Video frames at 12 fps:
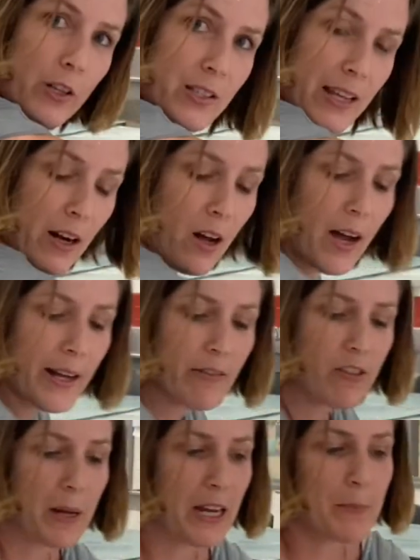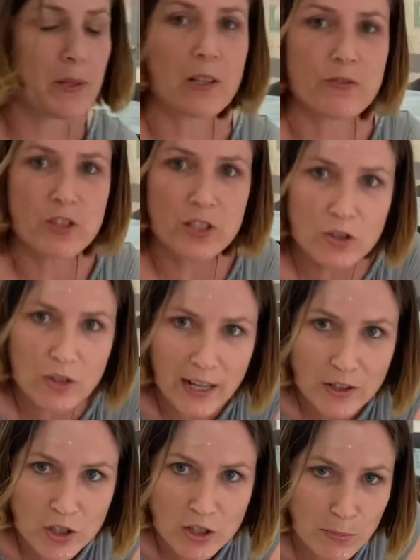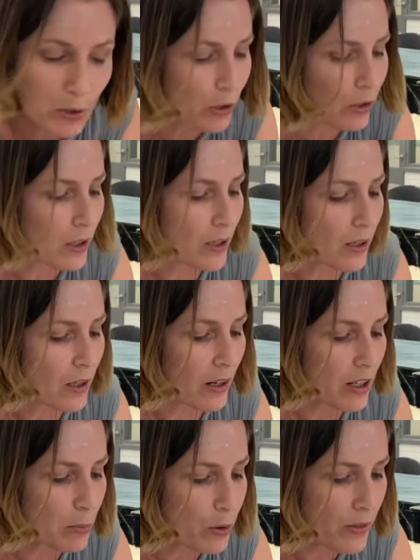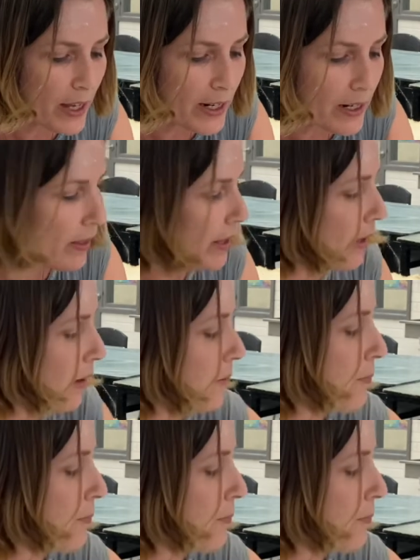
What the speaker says: that height of the paper, so I've just scrounged a ball. I'm going to put that in there.